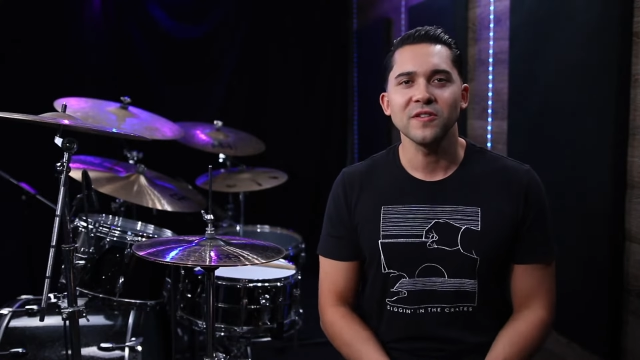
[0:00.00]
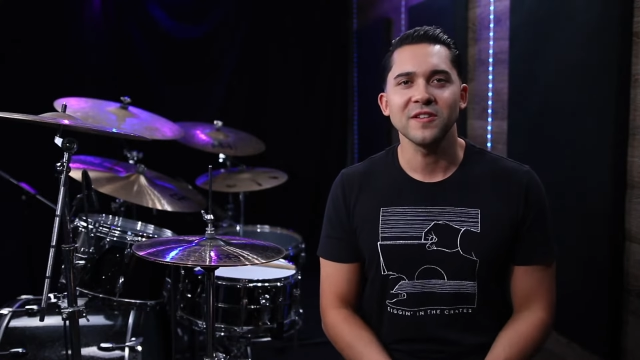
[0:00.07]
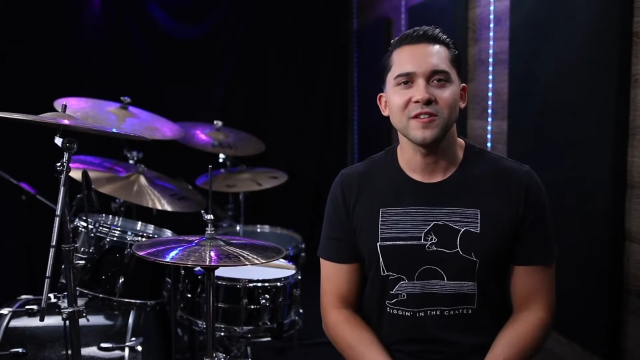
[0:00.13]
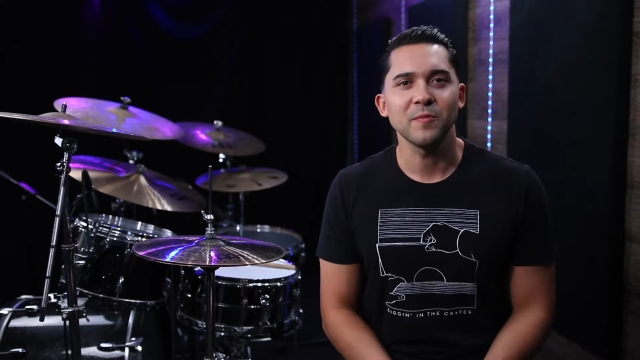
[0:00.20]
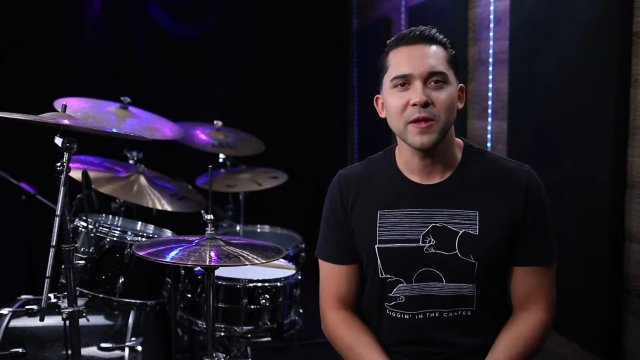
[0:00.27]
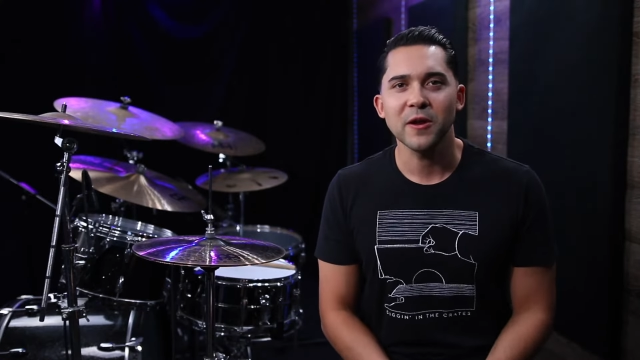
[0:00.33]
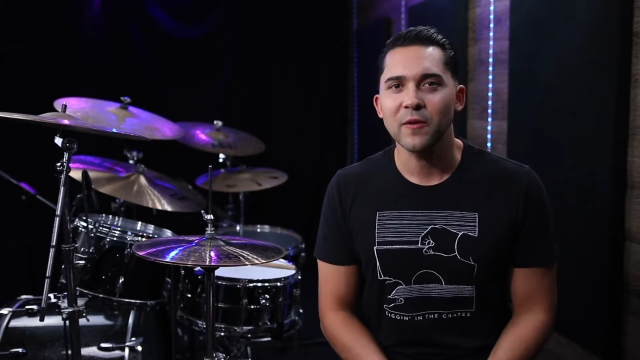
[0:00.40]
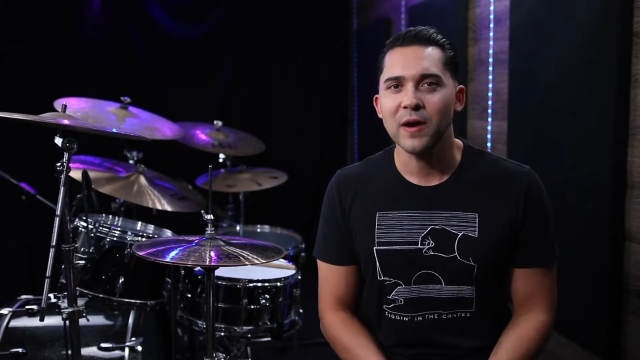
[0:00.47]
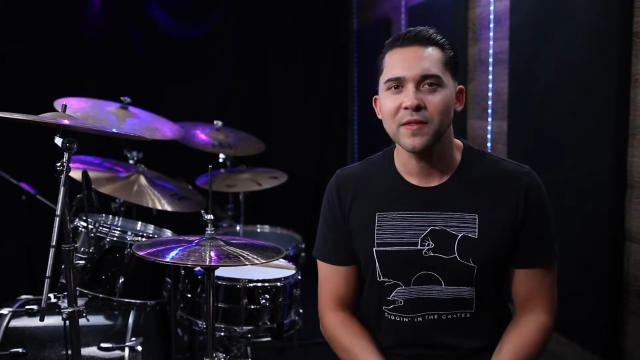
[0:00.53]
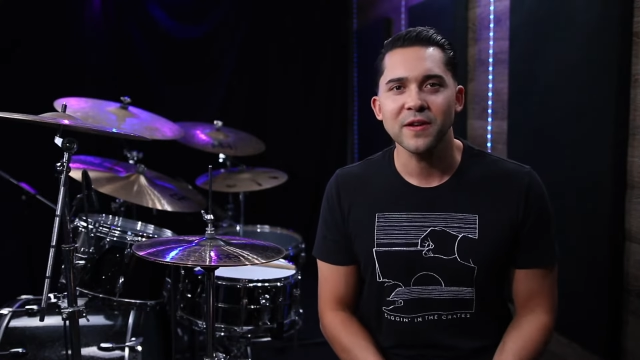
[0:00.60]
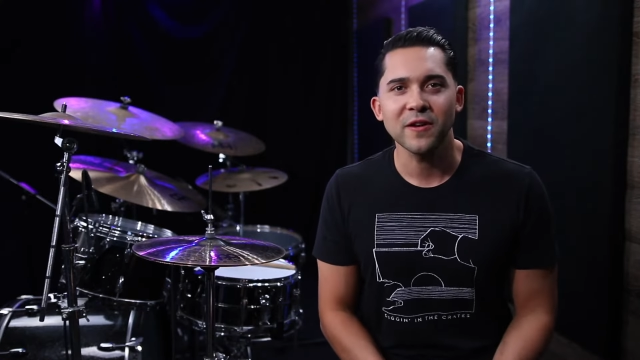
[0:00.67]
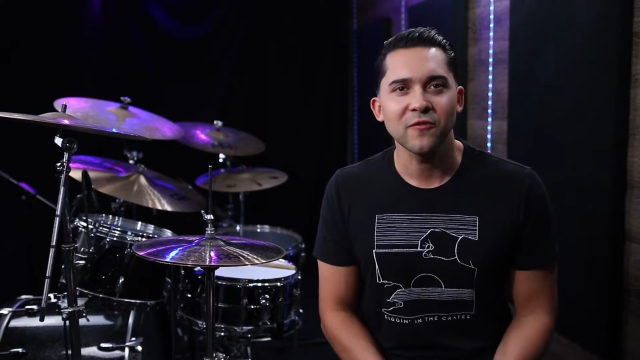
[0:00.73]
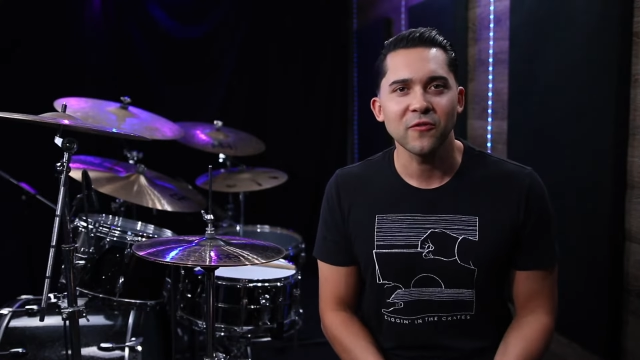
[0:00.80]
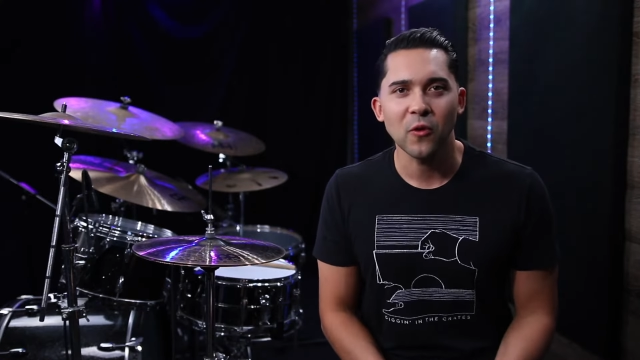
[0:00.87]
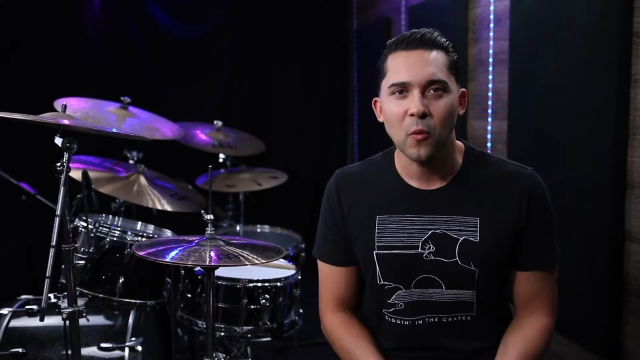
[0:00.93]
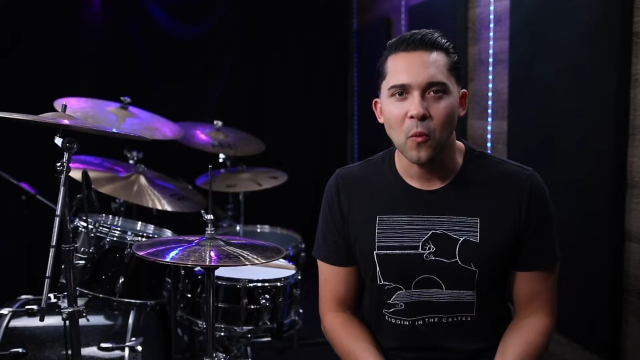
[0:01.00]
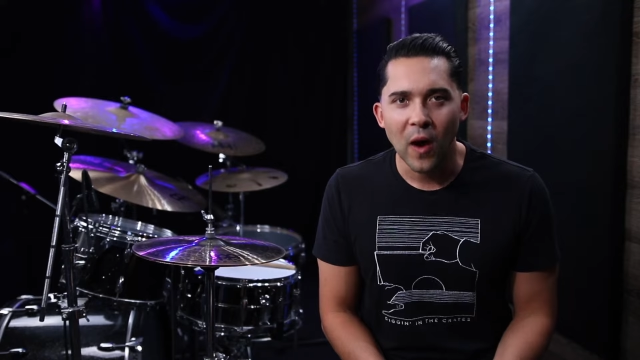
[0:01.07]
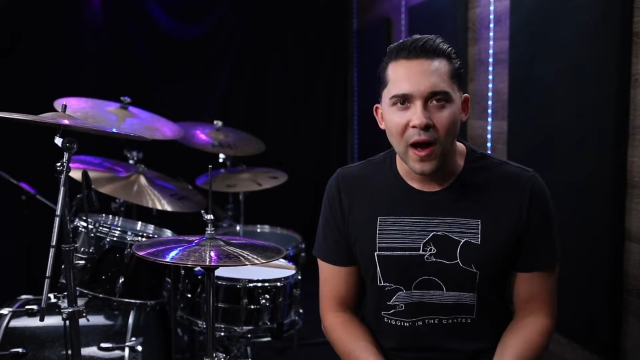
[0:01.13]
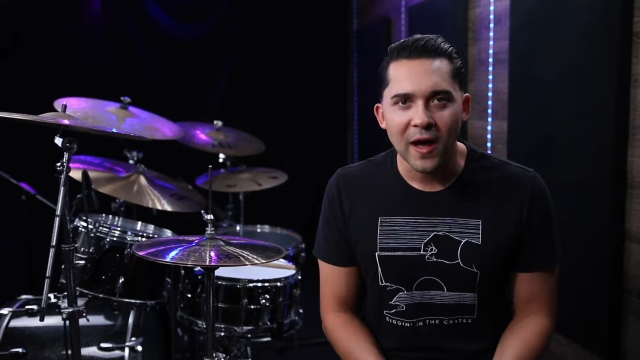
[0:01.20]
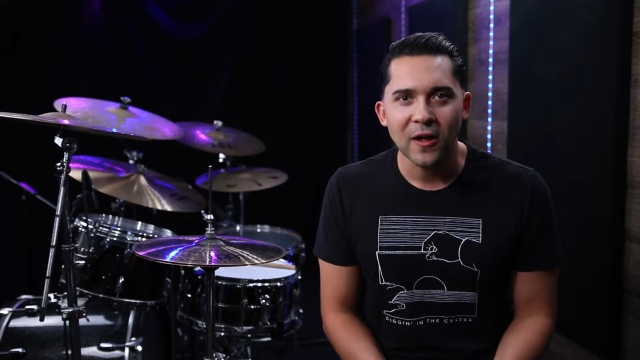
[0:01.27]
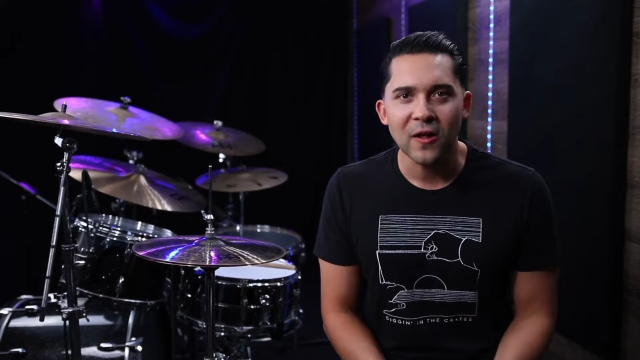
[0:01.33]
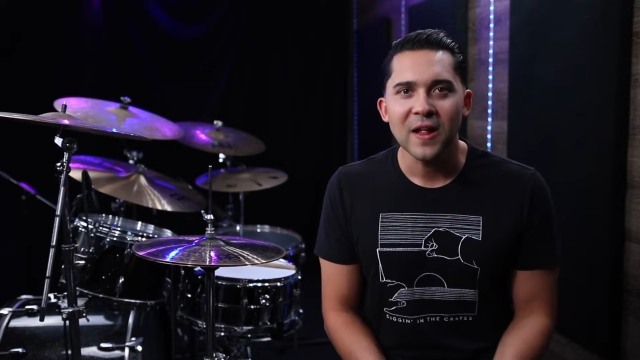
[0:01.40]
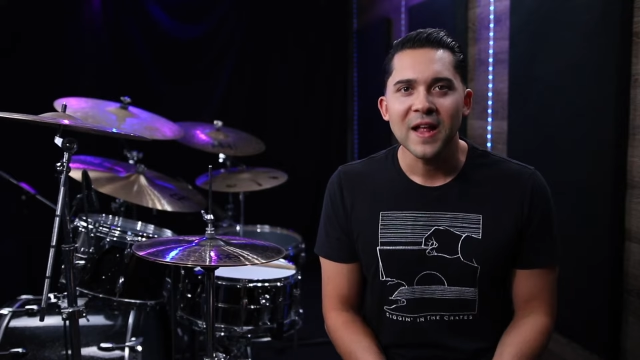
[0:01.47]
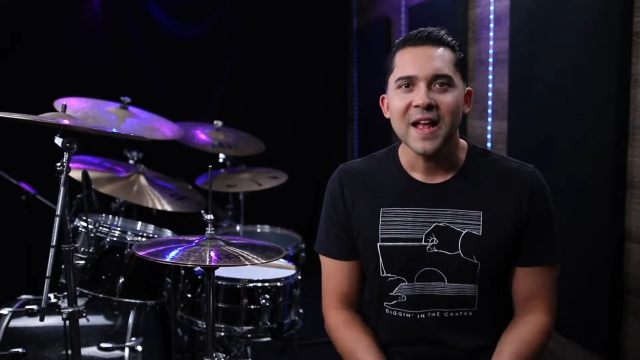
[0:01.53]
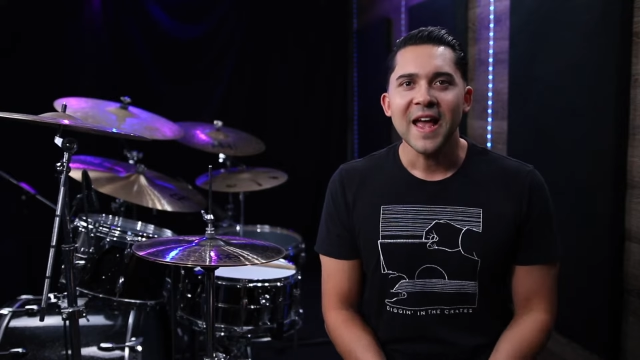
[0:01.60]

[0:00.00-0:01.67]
It's been around there for a while,